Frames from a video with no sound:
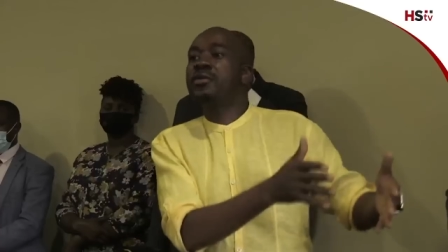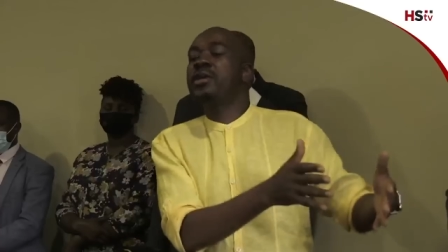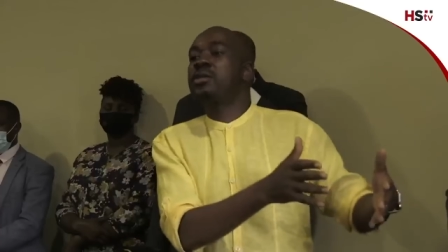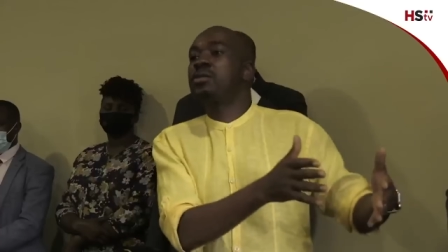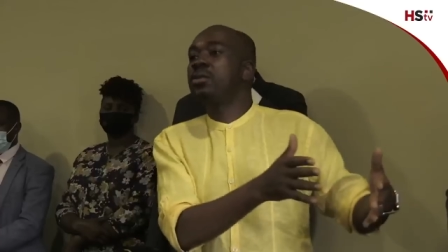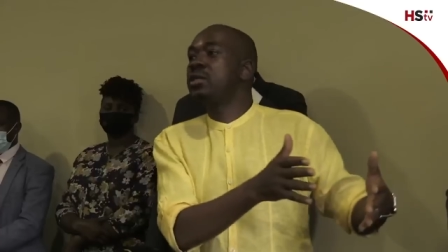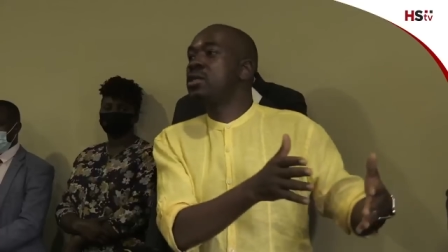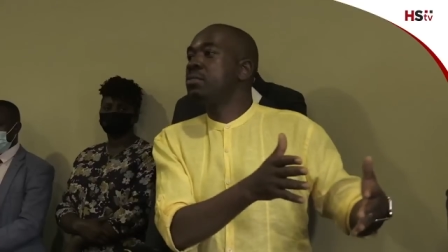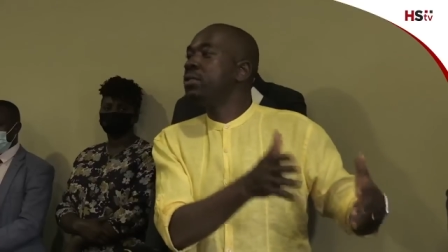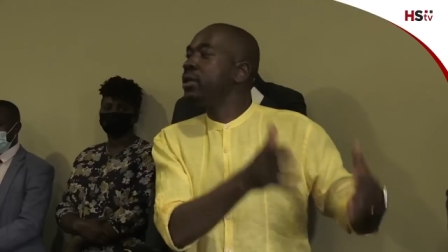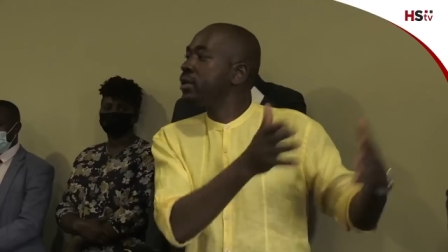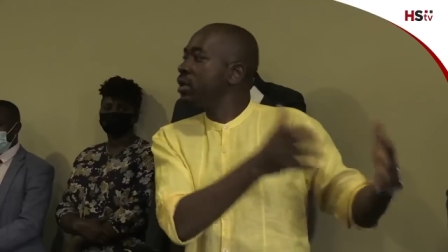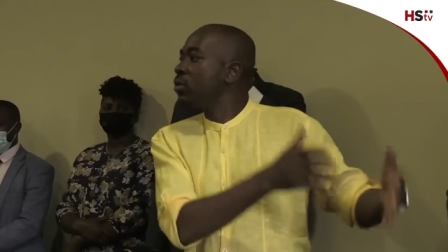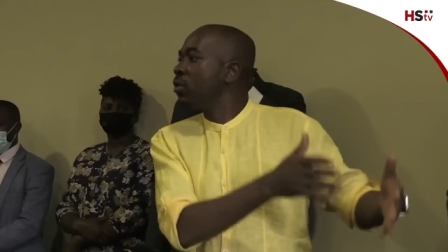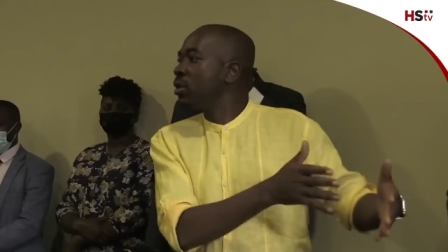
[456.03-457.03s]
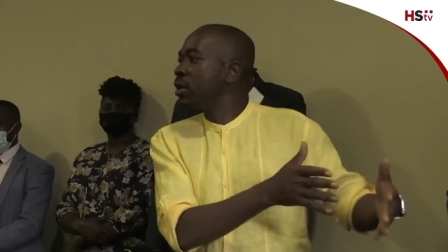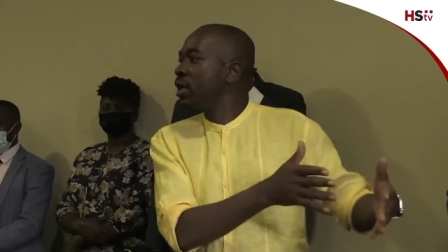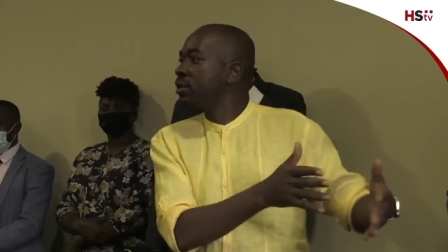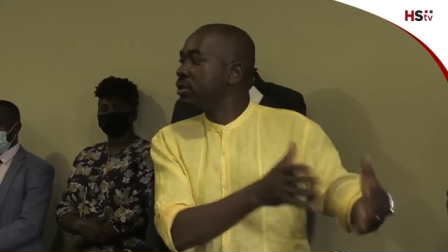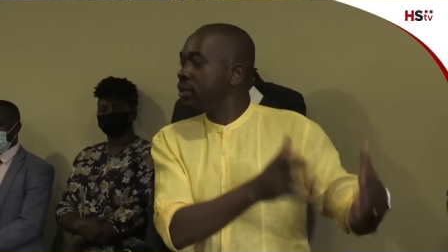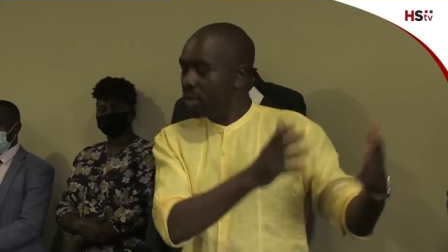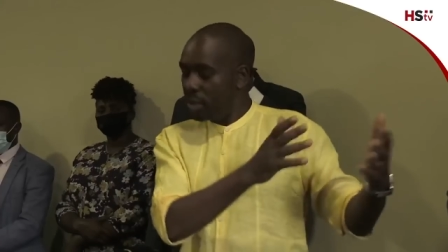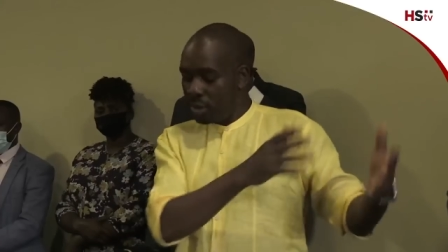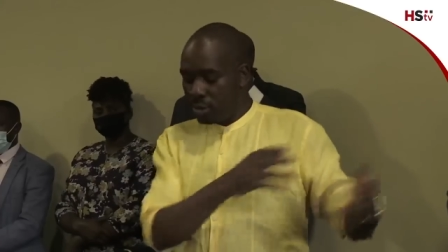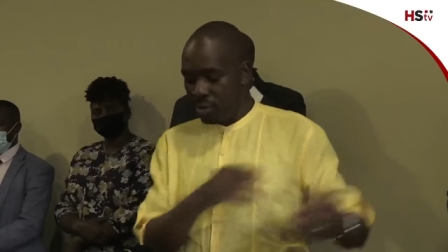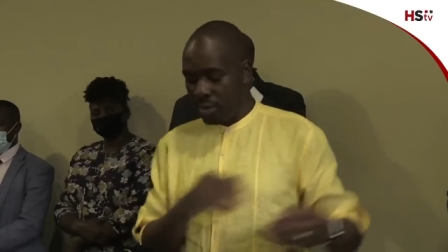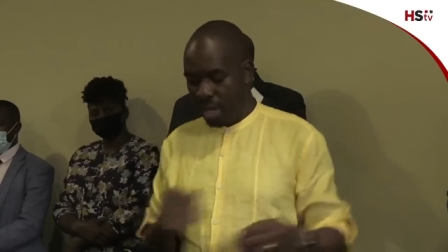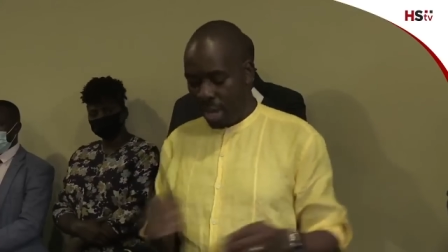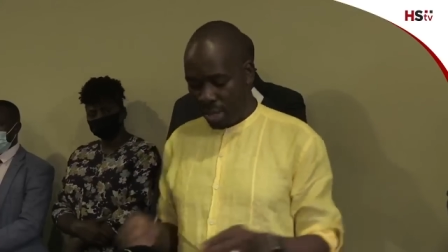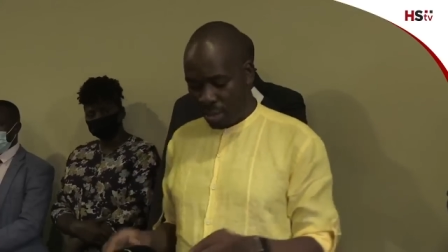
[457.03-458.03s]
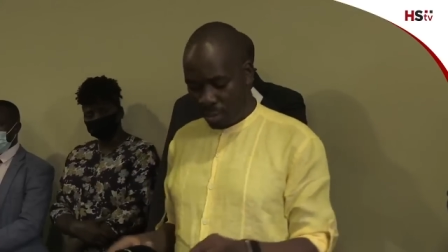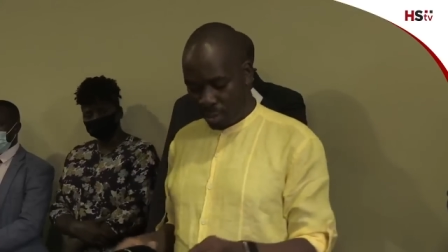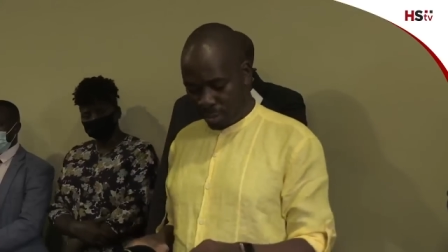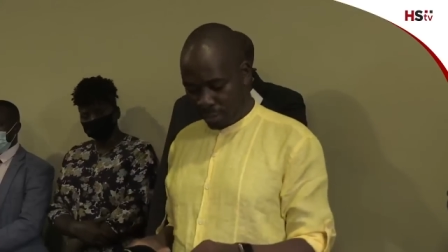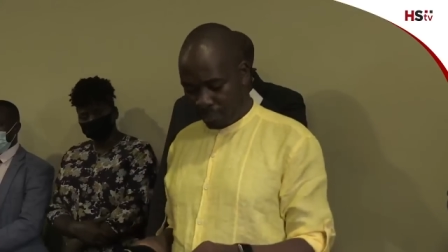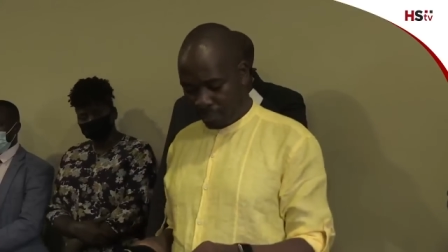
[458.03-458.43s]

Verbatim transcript: responsibility and honors to the other one.